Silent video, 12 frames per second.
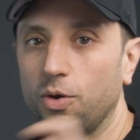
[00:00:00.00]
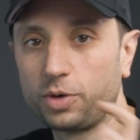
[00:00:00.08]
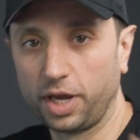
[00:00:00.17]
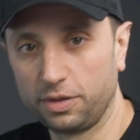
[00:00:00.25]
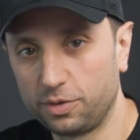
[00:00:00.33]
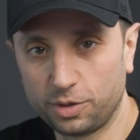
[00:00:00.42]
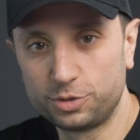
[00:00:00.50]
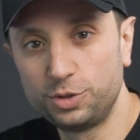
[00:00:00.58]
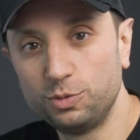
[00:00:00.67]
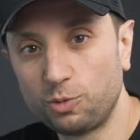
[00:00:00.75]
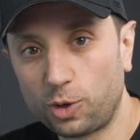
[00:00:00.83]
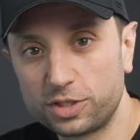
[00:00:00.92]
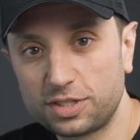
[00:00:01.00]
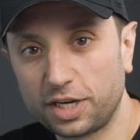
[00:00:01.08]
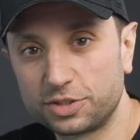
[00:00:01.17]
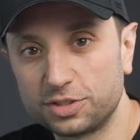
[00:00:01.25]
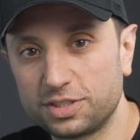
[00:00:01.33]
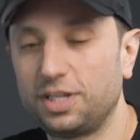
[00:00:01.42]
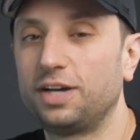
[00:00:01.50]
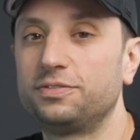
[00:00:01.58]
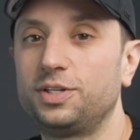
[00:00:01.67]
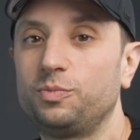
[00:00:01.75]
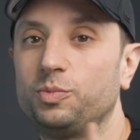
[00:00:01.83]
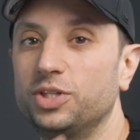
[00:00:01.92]
Okay, there are two more sections
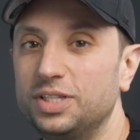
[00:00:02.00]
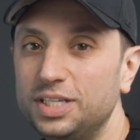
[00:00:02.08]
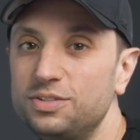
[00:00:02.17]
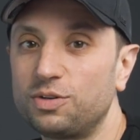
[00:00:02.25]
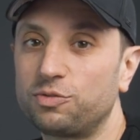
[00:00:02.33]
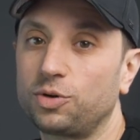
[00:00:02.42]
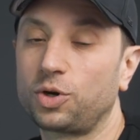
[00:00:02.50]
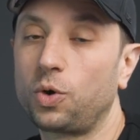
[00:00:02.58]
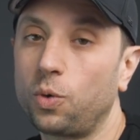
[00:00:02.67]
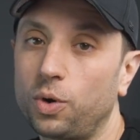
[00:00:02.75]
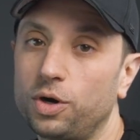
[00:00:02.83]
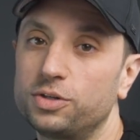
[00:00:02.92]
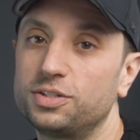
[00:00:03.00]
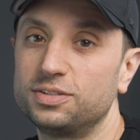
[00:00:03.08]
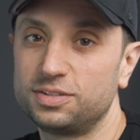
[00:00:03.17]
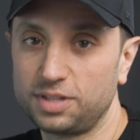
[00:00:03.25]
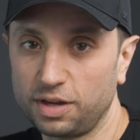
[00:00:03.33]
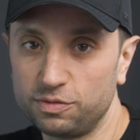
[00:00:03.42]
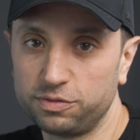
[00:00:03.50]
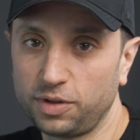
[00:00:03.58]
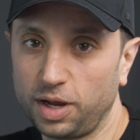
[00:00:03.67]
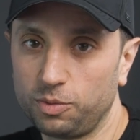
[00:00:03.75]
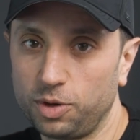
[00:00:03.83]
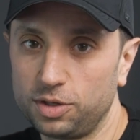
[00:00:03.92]
left, but these are for corners instead of
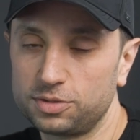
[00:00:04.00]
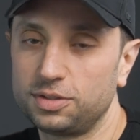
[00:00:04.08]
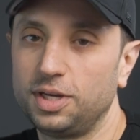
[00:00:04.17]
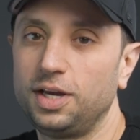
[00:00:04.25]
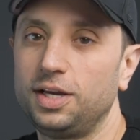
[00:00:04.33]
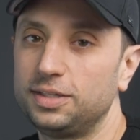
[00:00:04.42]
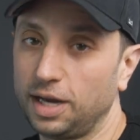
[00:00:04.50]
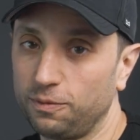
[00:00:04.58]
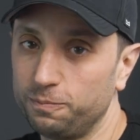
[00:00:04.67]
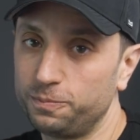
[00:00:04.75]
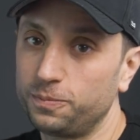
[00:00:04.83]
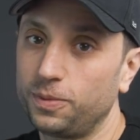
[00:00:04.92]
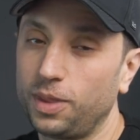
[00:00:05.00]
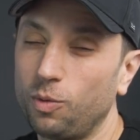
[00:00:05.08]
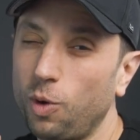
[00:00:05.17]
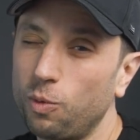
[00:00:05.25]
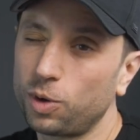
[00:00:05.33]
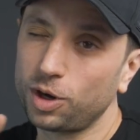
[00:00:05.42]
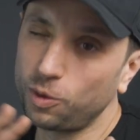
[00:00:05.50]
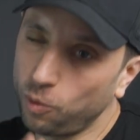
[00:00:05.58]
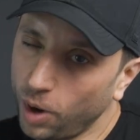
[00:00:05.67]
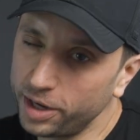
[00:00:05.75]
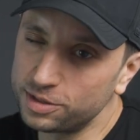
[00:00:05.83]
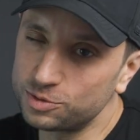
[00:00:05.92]
flat walls. Now, they won't work
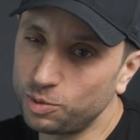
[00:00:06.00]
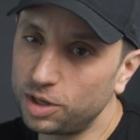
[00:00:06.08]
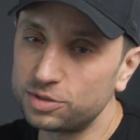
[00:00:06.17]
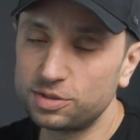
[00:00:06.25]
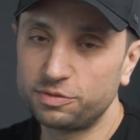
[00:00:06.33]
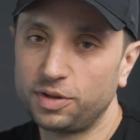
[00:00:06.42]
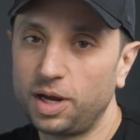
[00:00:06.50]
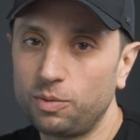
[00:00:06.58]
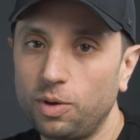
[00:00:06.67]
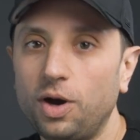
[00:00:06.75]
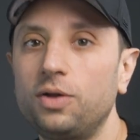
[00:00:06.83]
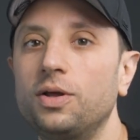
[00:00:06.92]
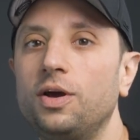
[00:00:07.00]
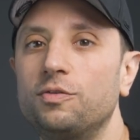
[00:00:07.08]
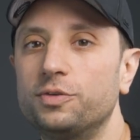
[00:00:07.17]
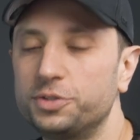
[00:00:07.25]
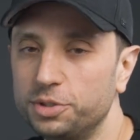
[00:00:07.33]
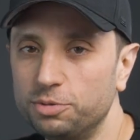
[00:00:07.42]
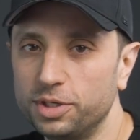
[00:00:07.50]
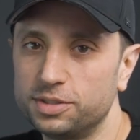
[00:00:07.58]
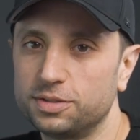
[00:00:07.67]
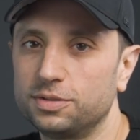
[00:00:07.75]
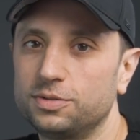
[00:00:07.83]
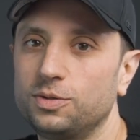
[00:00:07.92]
quite as well as the flat wall for two
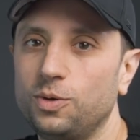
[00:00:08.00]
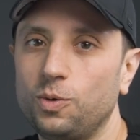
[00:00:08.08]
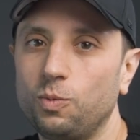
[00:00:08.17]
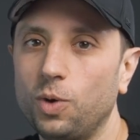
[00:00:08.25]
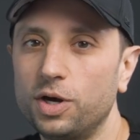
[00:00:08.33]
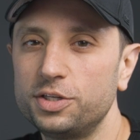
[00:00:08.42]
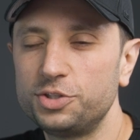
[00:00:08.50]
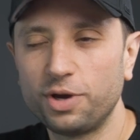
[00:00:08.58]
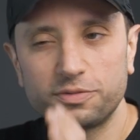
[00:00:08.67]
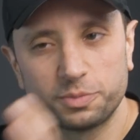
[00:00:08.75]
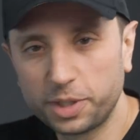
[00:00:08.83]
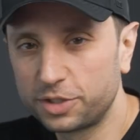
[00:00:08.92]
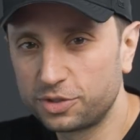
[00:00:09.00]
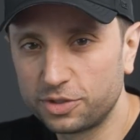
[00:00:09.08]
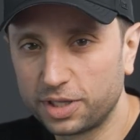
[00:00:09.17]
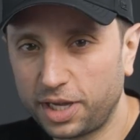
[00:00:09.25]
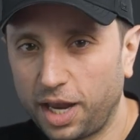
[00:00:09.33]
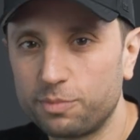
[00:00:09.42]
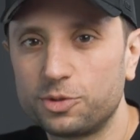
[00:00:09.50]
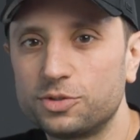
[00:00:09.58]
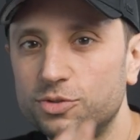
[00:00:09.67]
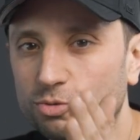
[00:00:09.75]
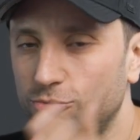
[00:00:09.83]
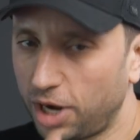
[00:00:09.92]
reasons. One is you have to make sure the camera
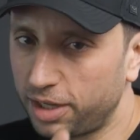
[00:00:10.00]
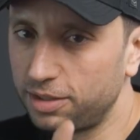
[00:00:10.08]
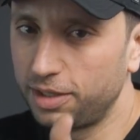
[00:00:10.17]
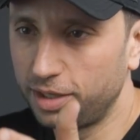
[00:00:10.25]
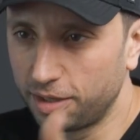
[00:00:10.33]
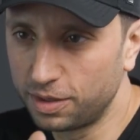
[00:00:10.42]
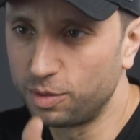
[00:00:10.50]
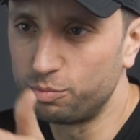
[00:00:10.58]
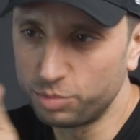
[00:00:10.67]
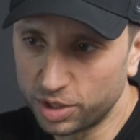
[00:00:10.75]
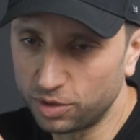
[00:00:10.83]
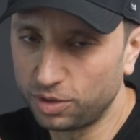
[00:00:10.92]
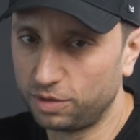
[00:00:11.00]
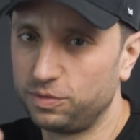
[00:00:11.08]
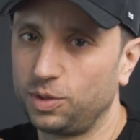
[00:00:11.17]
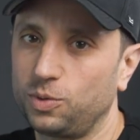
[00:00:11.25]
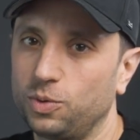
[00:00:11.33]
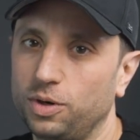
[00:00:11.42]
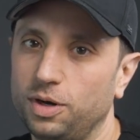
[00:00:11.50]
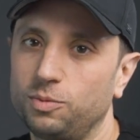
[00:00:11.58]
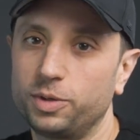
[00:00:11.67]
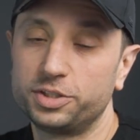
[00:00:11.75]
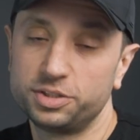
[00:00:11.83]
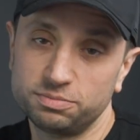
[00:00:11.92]
is directly in the middle of the corner,
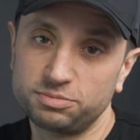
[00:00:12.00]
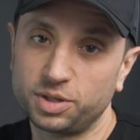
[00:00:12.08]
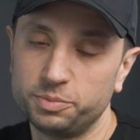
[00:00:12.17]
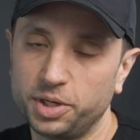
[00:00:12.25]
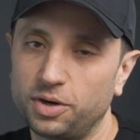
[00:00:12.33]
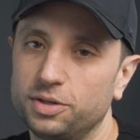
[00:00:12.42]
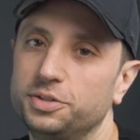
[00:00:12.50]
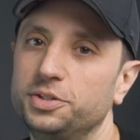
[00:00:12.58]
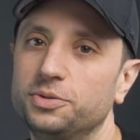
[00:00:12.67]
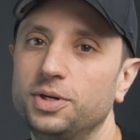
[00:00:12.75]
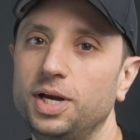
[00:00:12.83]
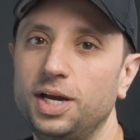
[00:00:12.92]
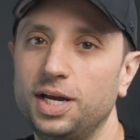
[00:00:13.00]
which can be hard to do.